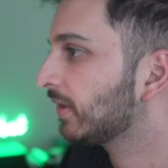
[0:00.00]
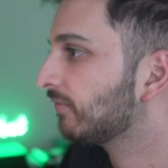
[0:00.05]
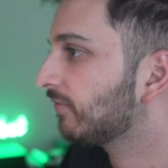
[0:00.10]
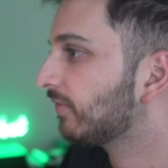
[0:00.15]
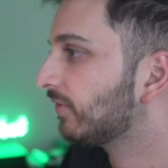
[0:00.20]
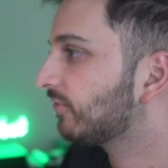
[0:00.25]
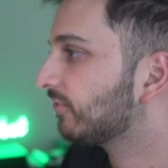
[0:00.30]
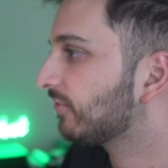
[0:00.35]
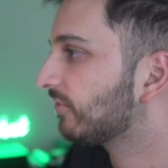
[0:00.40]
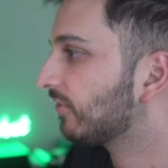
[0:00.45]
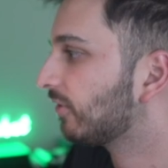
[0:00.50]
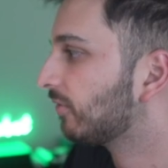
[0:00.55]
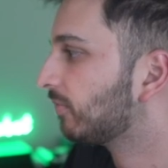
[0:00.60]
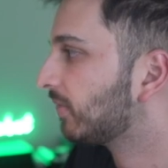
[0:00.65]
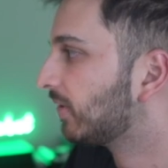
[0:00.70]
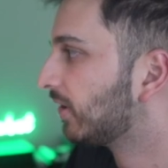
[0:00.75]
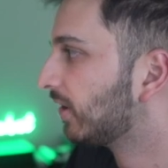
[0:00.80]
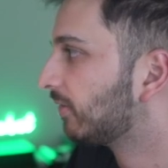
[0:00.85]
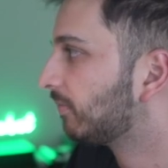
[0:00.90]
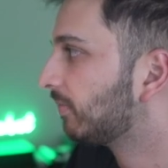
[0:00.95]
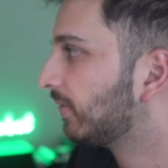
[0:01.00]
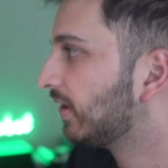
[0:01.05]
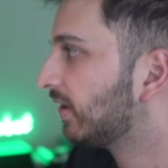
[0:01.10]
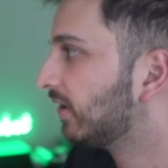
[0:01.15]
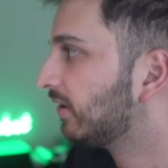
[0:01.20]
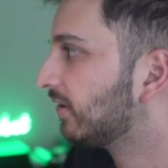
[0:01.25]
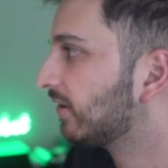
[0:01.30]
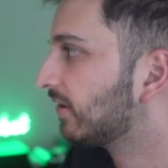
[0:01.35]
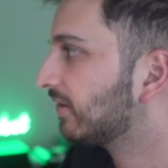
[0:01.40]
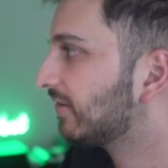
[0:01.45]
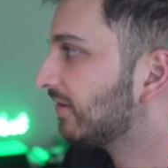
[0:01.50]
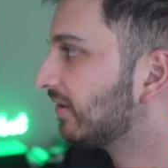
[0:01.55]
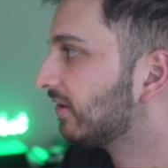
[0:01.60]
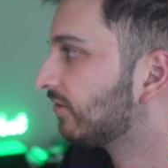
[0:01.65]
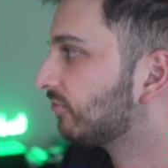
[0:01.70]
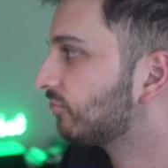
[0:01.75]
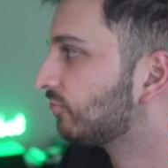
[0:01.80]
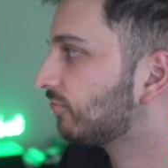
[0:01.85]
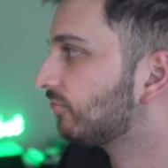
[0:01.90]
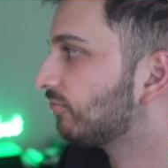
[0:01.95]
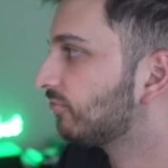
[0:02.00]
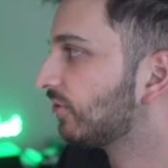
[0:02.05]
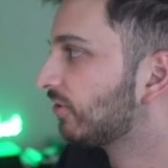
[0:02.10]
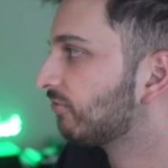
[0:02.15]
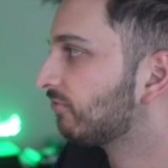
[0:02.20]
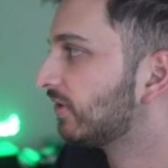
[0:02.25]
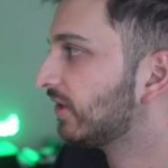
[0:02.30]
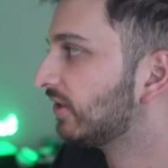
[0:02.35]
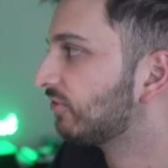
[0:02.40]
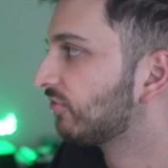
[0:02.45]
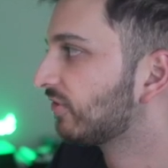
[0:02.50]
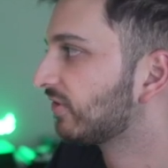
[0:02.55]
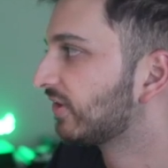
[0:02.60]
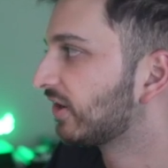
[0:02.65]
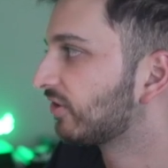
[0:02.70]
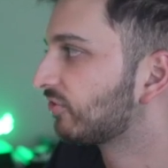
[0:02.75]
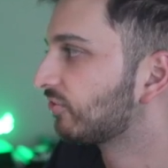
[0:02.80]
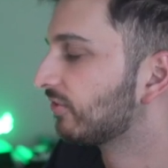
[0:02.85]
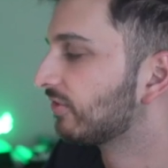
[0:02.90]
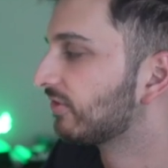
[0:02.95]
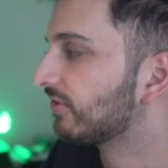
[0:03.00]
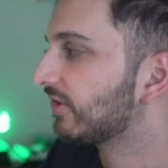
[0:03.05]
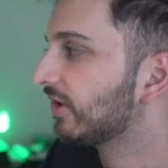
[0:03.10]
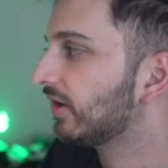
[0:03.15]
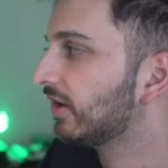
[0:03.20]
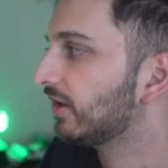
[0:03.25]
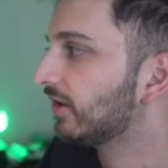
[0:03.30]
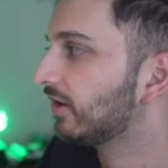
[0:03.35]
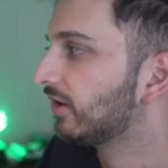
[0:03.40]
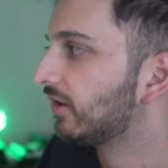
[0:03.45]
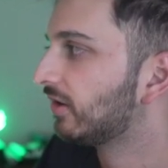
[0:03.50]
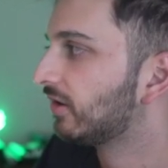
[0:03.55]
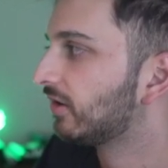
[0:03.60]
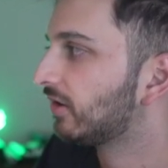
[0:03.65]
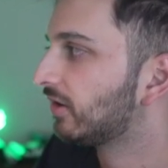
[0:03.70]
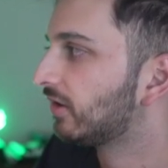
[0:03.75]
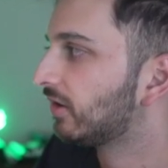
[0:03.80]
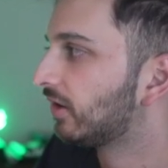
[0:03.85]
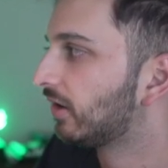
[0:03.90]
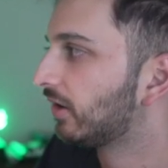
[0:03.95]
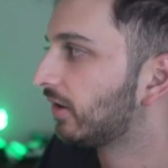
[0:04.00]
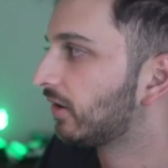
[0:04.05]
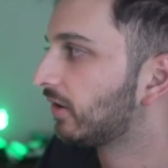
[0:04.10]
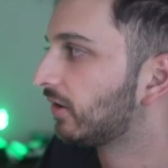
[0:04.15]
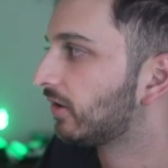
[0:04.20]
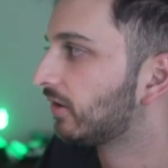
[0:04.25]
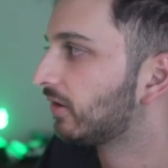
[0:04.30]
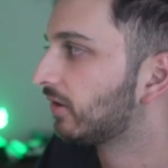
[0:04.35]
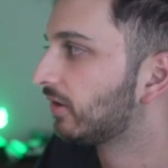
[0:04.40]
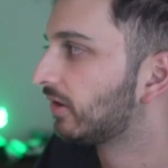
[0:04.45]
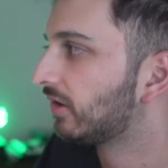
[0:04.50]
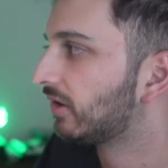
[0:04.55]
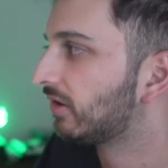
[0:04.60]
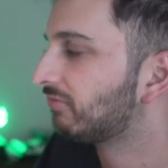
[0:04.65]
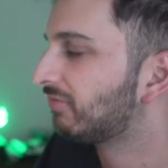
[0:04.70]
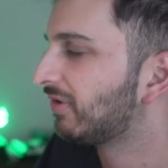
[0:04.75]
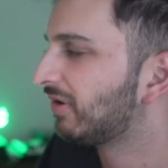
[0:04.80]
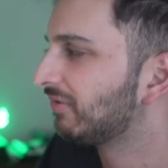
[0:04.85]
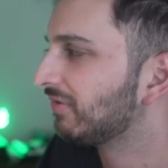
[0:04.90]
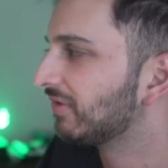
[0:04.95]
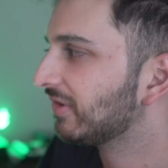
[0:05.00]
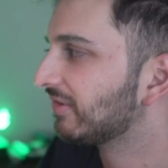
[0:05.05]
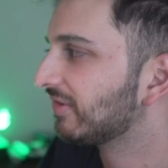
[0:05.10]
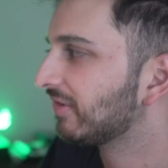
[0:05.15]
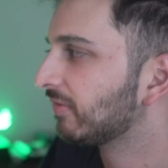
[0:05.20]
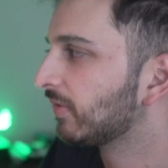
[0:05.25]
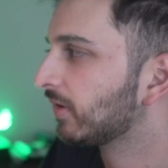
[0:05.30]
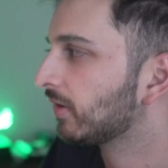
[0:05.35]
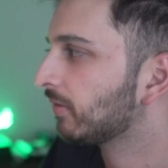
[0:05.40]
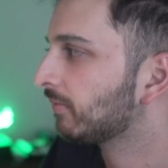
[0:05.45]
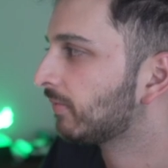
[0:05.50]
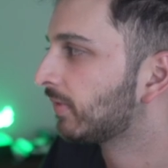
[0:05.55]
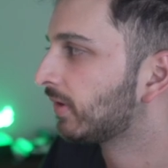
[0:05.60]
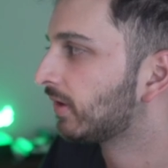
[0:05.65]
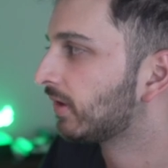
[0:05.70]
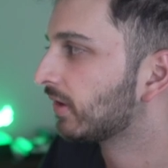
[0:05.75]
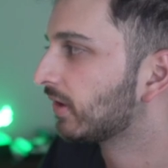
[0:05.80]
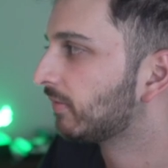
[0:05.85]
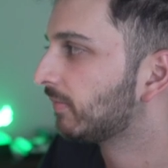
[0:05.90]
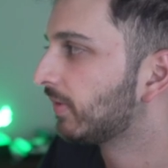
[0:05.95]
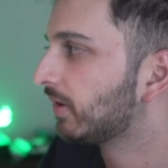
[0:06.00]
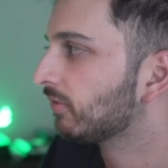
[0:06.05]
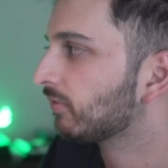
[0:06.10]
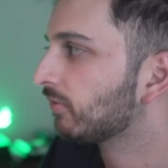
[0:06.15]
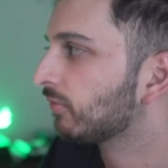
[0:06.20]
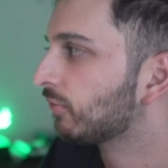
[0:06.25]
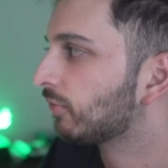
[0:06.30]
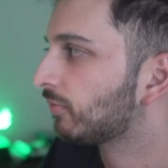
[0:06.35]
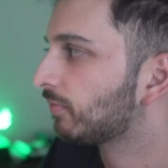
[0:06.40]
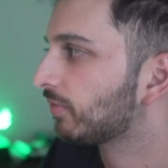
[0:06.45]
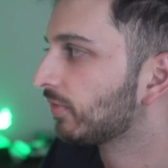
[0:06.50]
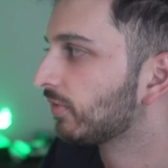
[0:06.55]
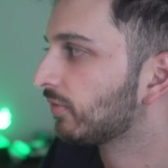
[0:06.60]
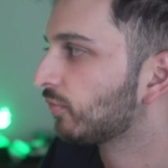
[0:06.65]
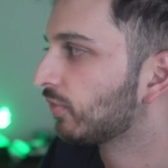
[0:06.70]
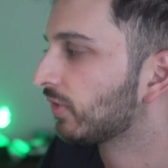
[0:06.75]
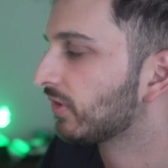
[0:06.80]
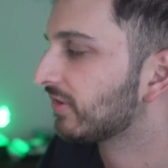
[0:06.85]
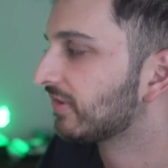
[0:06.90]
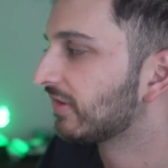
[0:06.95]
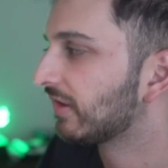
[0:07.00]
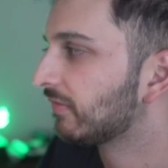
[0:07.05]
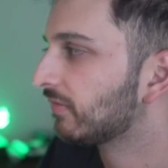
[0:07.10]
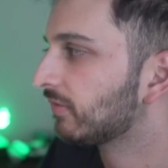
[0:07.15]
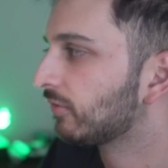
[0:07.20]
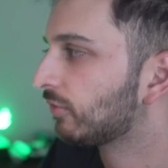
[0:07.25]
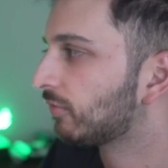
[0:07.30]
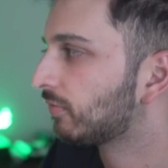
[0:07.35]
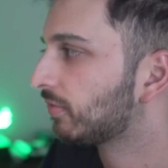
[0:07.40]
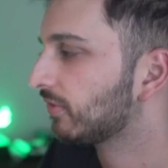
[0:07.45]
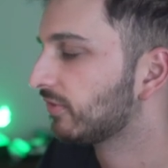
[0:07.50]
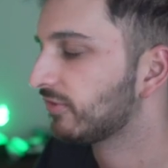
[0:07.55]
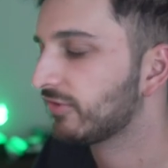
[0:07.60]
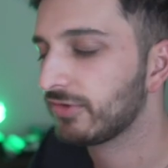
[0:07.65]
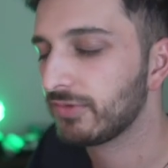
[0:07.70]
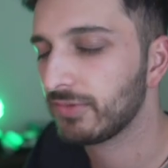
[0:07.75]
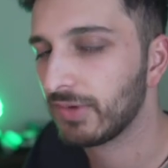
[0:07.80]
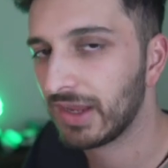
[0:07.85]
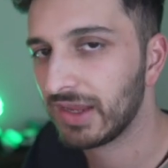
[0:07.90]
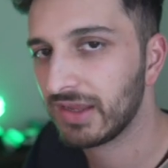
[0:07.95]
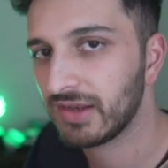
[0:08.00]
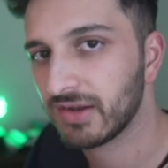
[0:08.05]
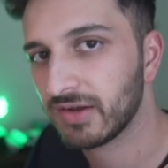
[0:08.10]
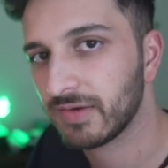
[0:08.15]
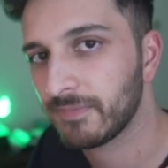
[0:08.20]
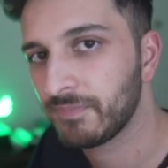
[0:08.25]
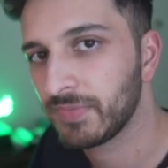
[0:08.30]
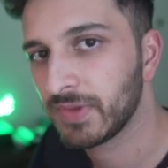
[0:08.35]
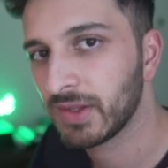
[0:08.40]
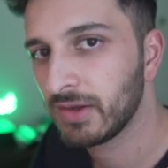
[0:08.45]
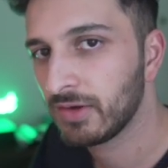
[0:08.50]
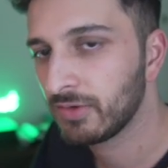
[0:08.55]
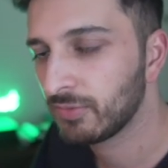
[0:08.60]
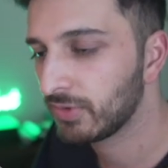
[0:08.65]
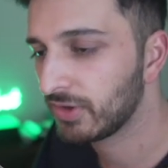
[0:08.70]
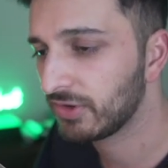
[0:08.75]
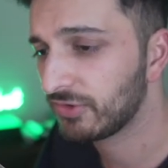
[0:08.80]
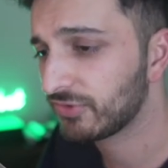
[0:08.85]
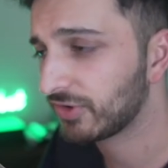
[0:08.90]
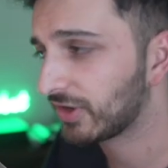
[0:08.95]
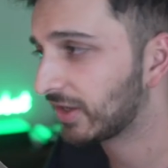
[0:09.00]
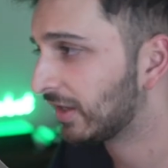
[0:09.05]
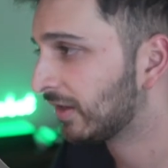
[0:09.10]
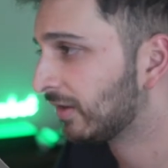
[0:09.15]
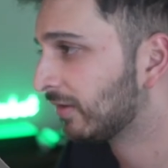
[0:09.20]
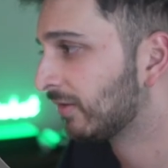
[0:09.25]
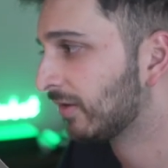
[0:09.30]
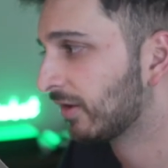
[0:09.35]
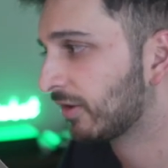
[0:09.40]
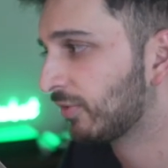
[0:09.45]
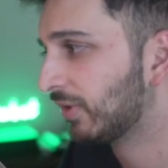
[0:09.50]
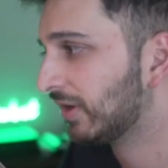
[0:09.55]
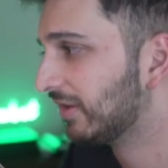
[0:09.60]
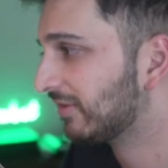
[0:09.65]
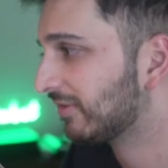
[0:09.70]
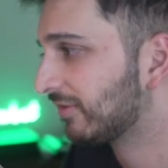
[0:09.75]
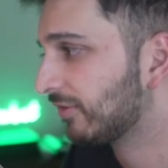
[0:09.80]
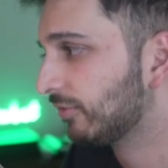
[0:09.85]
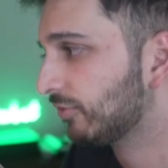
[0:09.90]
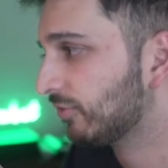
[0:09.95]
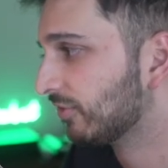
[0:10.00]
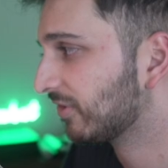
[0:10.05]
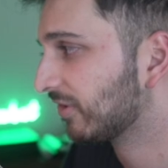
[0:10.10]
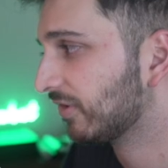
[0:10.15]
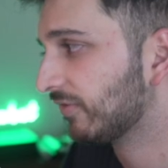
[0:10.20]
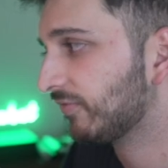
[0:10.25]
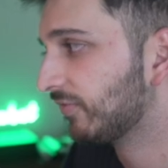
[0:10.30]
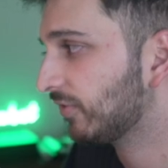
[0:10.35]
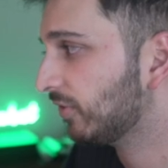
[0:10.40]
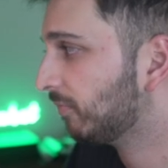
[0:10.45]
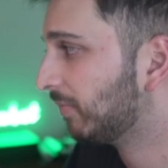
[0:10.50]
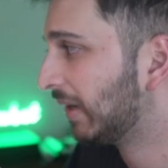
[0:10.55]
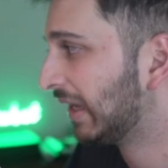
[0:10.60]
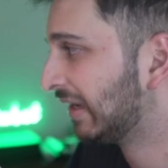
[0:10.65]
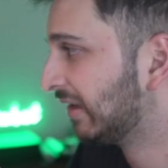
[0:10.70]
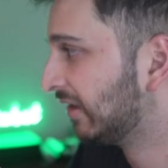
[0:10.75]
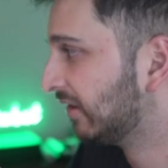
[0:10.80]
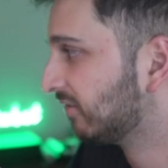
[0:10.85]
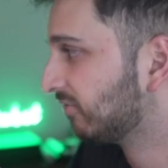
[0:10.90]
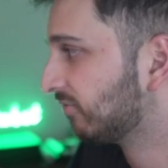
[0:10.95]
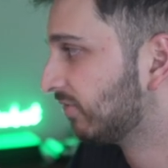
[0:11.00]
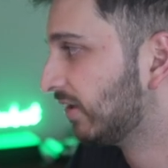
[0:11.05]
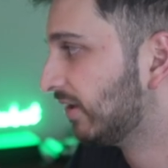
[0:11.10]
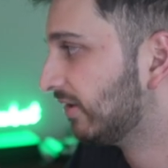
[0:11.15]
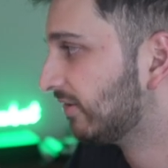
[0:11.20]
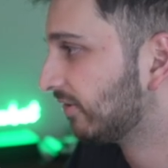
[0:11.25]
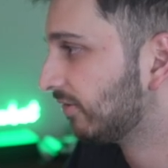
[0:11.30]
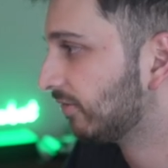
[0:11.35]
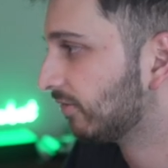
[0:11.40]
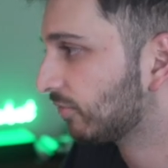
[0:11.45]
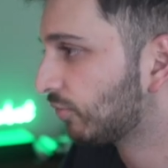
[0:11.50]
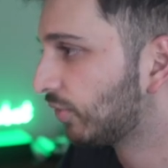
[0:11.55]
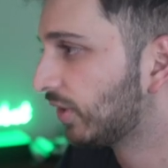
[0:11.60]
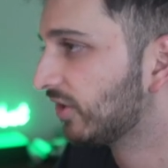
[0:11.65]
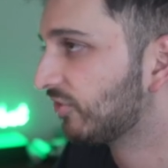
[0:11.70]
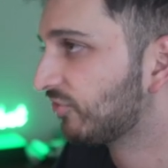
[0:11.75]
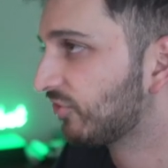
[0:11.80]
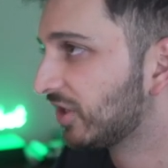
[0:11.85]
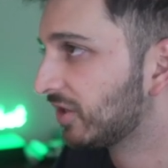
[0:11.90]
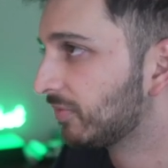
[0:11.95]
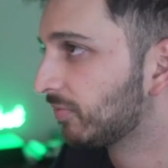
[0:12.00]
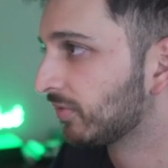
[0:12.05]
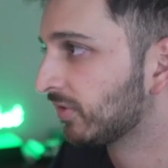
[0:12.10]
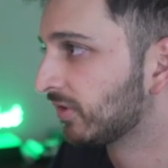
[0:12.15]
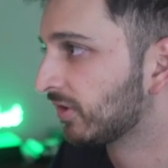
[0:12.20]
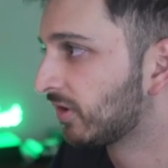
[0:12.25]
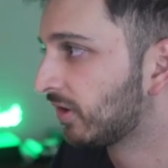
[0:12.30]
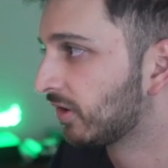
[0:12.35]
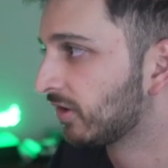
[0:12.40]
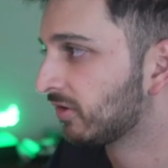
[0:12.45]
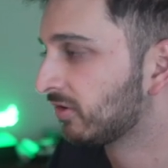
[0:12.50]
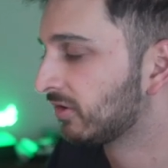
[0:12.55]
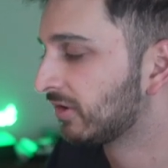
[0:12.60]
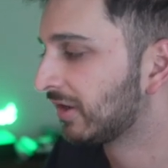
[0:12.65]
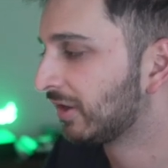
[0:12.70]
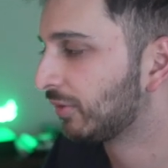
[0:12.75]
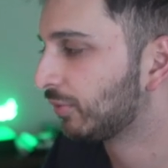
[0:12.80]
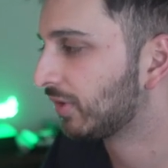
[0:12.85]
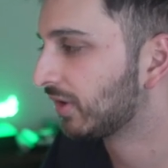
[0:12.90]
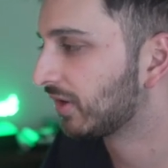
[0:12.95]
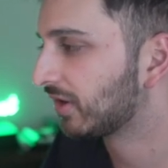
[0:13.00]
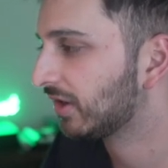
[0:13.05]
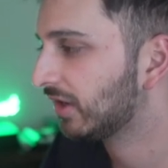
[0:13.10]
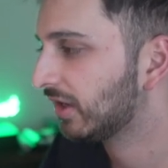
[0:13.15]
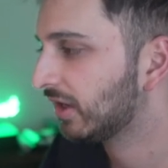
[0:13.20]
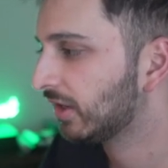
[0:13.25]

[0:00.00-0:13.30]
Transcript: But just open it up here, you can see that generally transactions are around a similar mark, about 0.17, 0.2 ADA, which again equates to just a few pennies really, so quite cheap on the Cardano network.